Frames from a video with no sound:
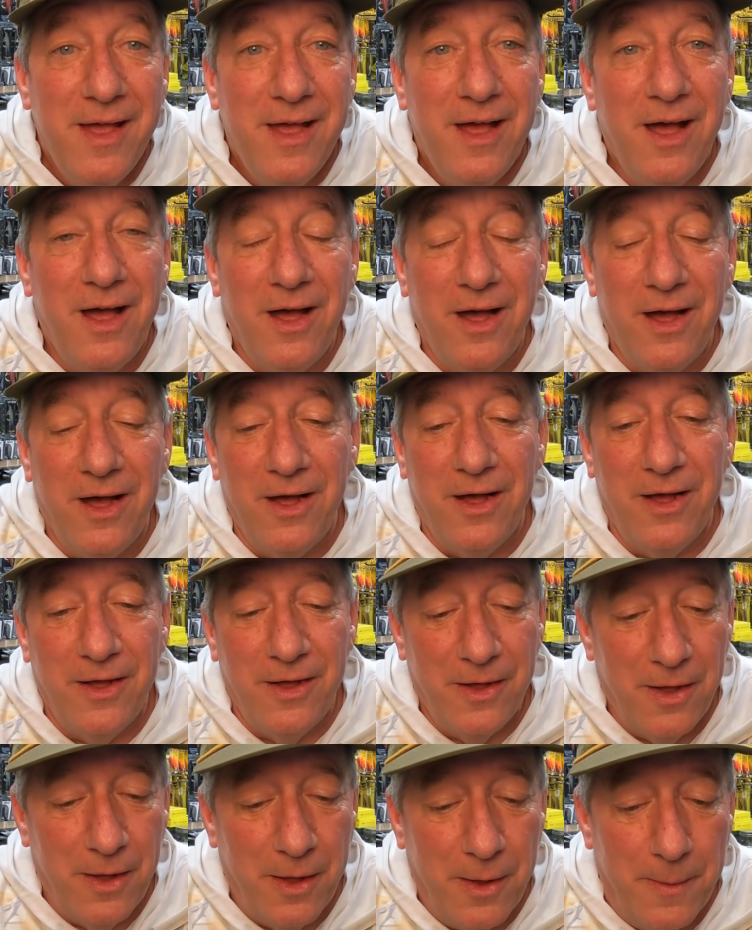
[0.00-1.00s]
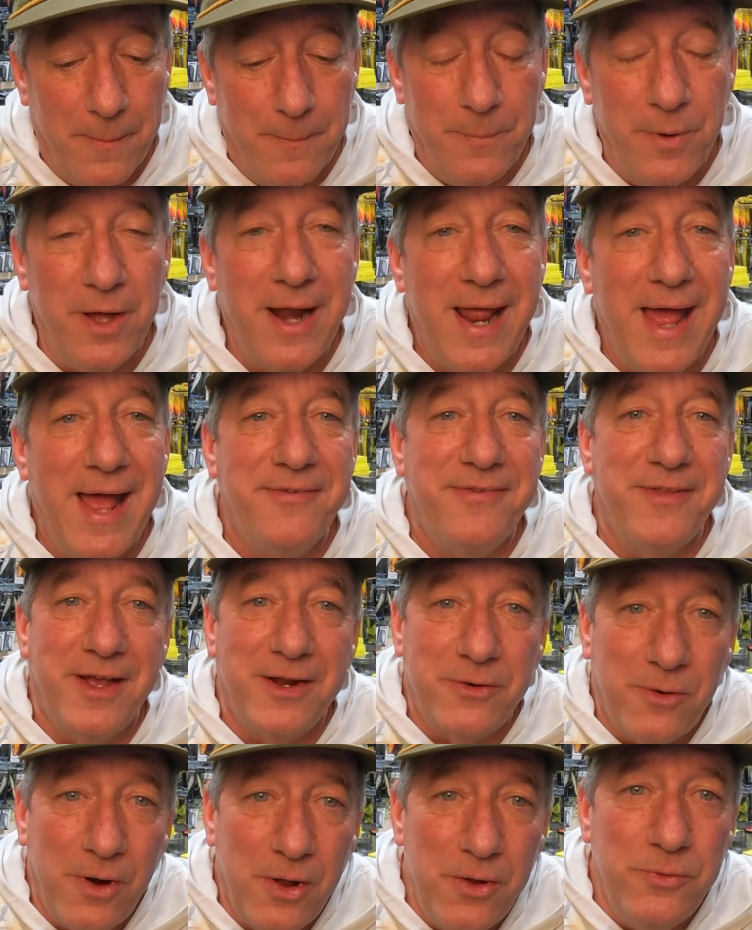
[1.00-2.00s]
But as I
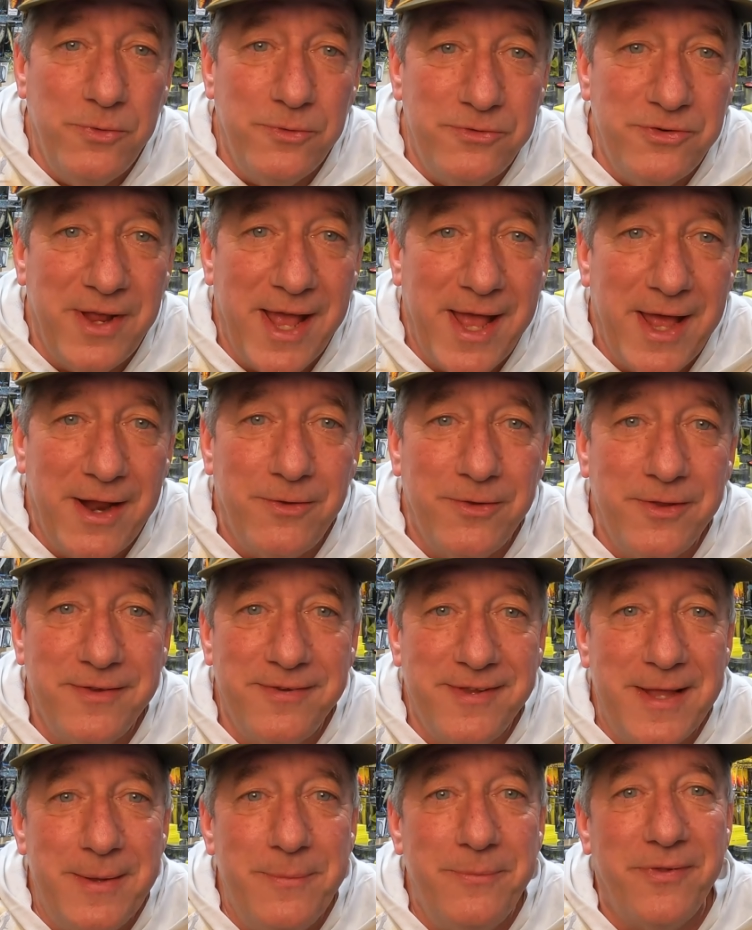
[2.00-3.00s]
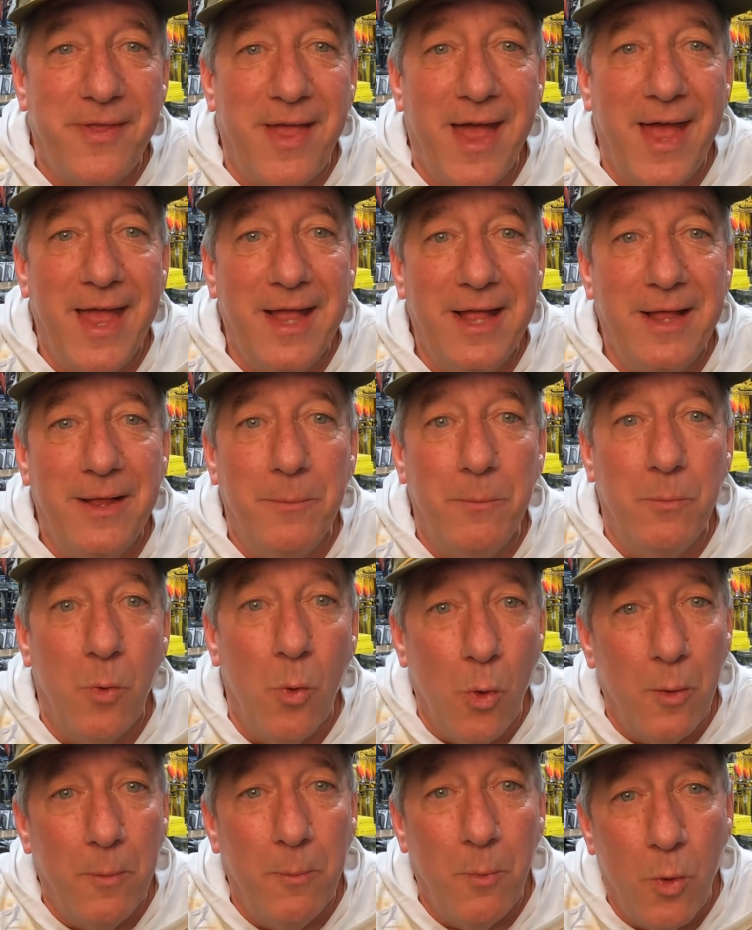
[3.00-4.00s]
grow the channel, it seems like
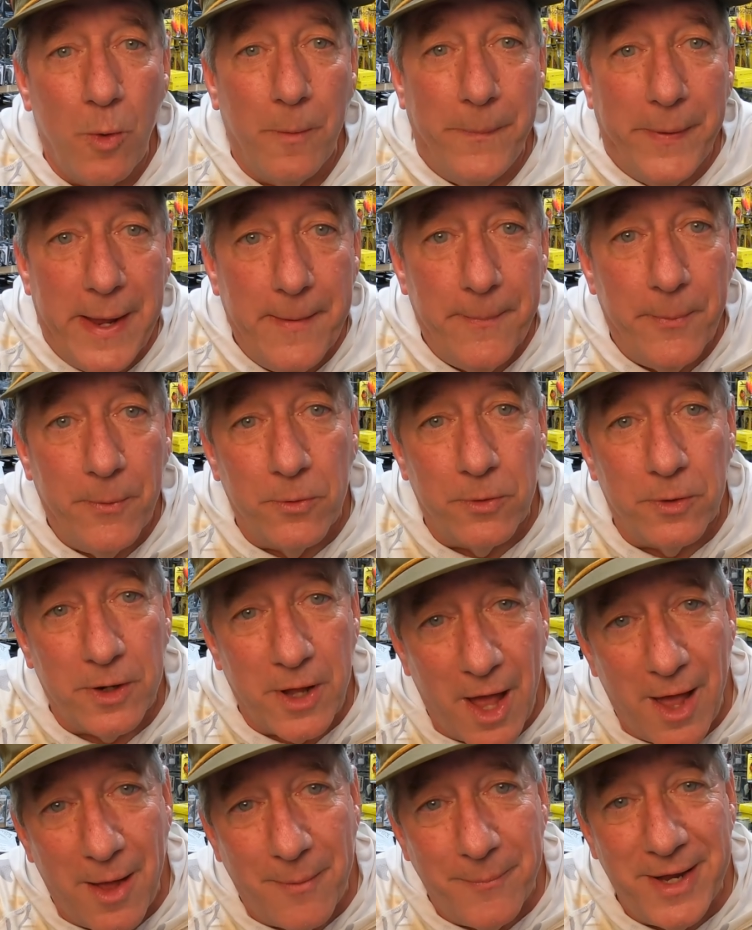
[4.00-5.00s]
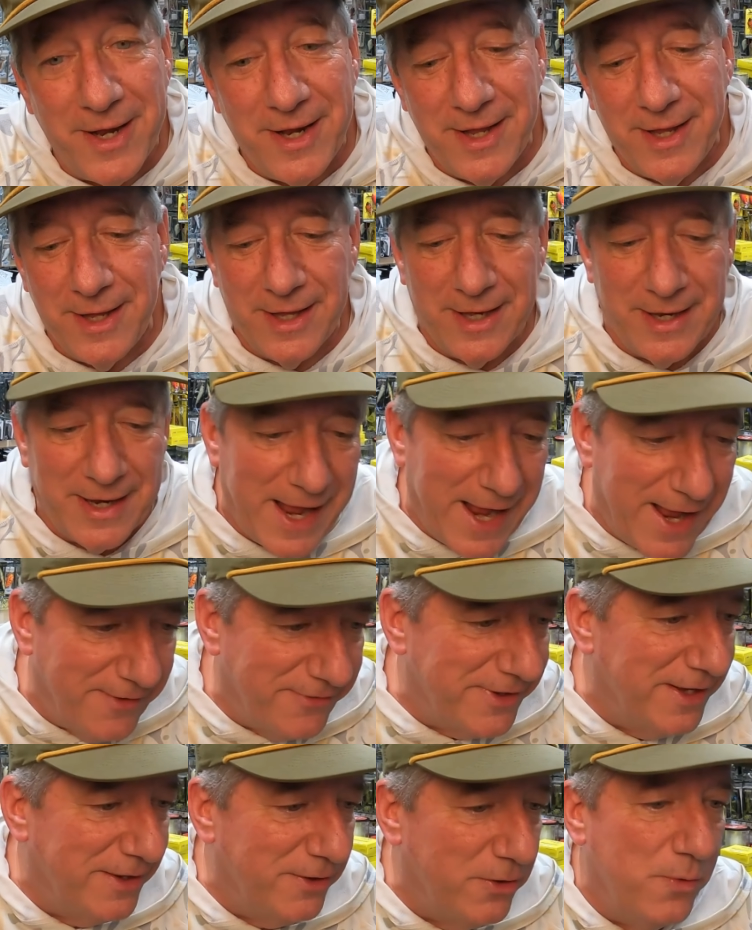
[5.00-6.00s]
more and more people are commenting and
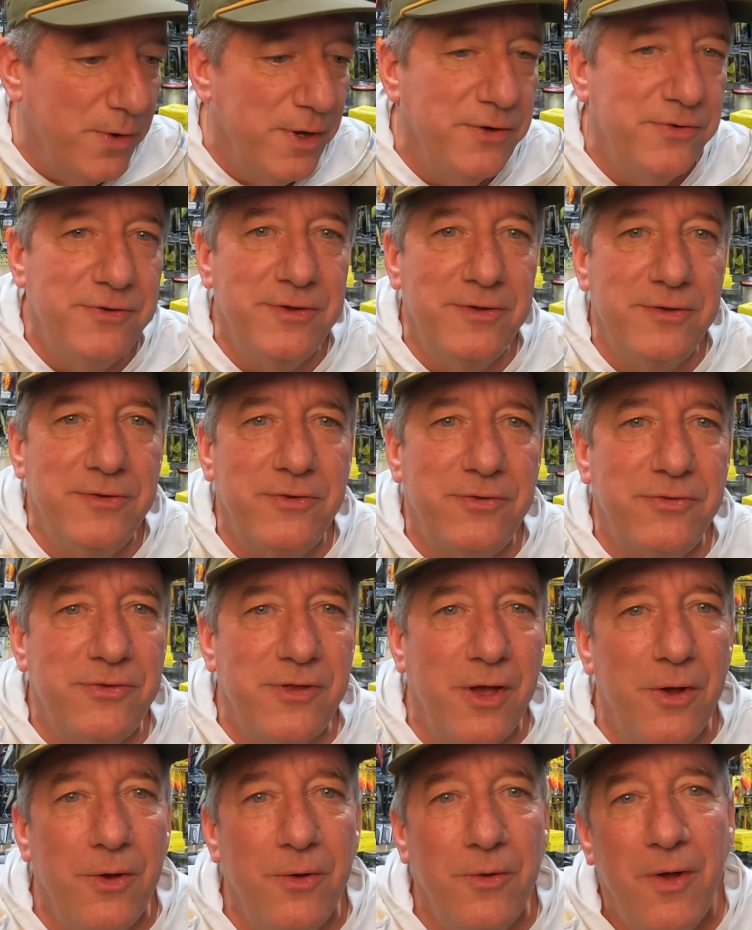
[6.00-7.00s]
asking questions. So